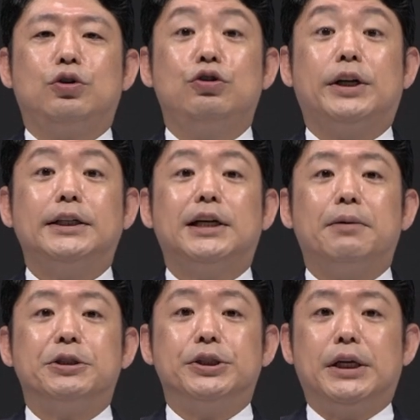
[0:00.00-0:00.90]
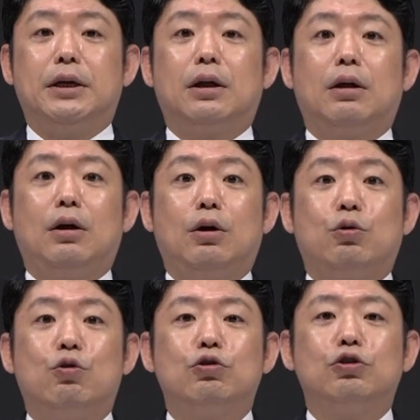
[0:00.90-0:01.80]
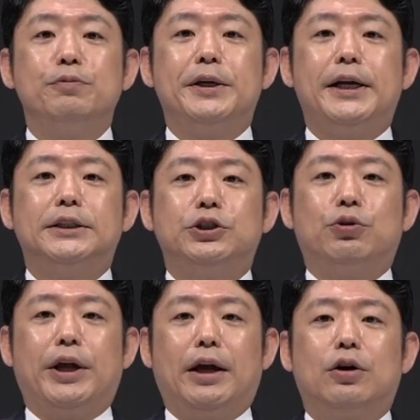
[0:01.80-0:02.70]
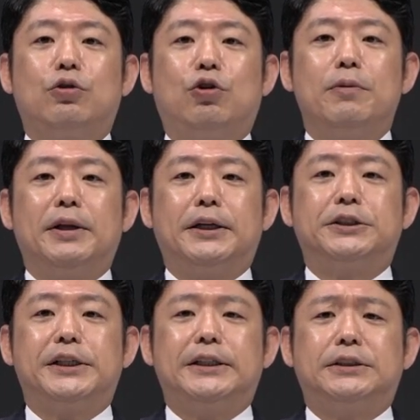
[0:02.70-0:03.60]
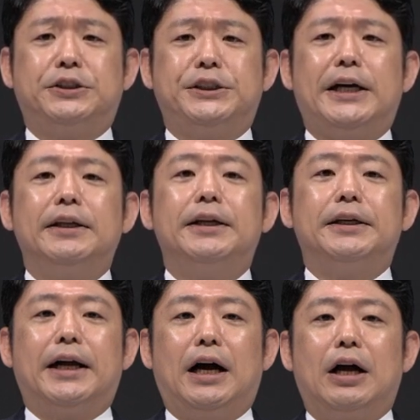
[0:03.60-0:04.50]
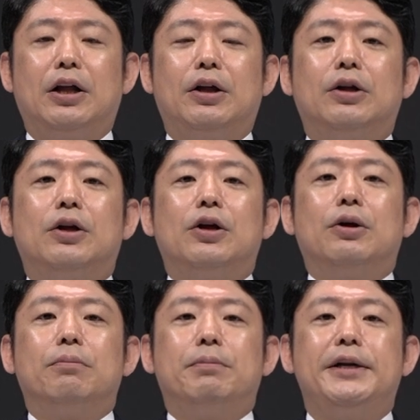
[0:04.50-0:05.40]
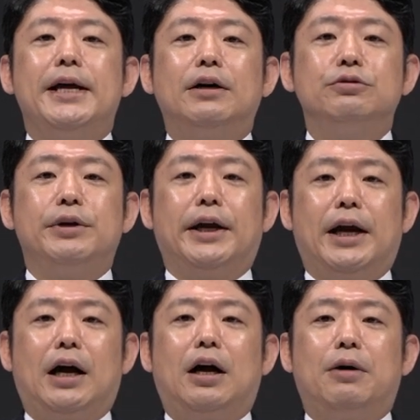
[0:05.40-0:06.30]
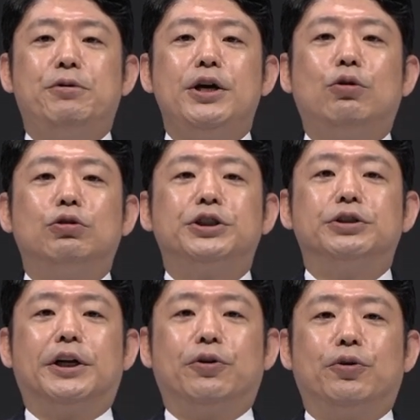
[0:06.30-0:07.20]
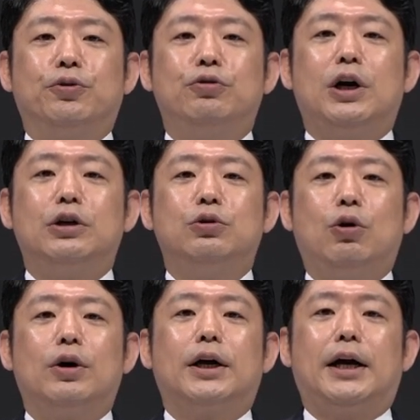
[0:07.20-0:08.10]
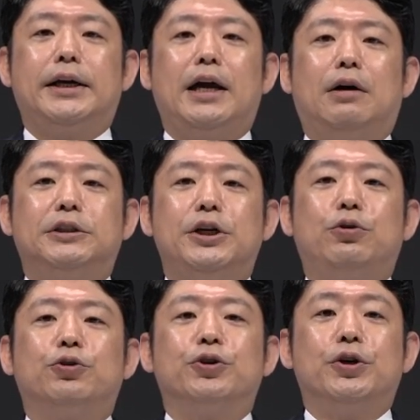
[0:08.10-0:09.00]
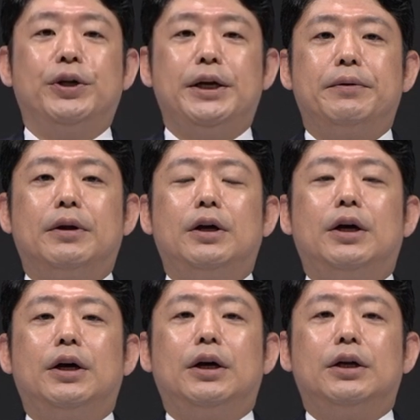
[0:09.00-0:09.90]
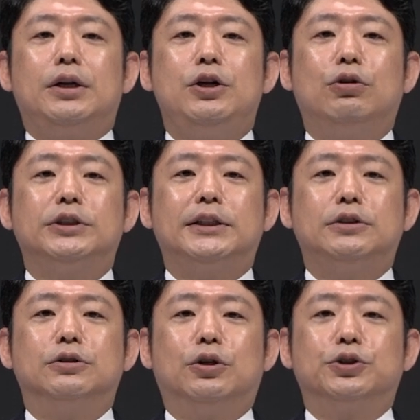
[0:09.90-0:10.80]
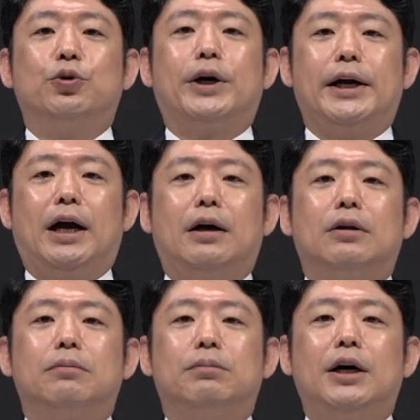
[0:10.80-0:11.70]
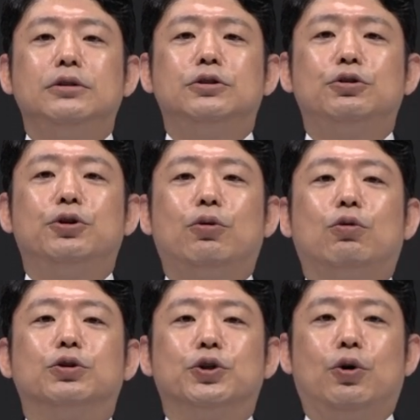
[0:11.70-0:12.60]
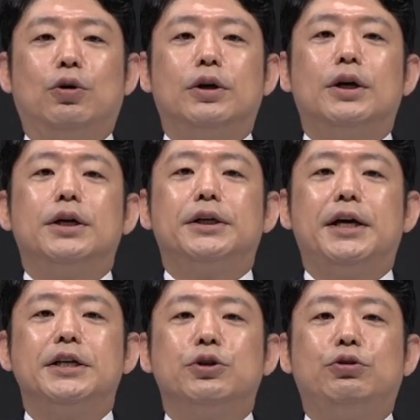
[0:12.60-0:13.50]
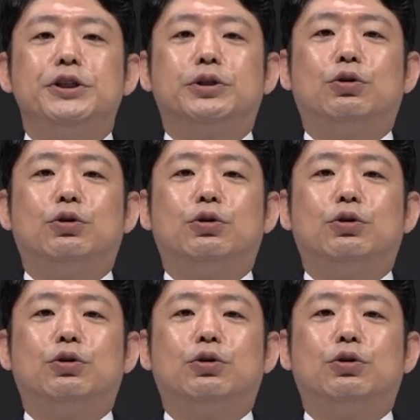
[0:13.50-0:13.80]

By bringing the media management and app development expertise cultivated in the advertising and media business to the Tok Club program, we aim to increase the number of users, enhance customer satisfaction, and improve retention rates.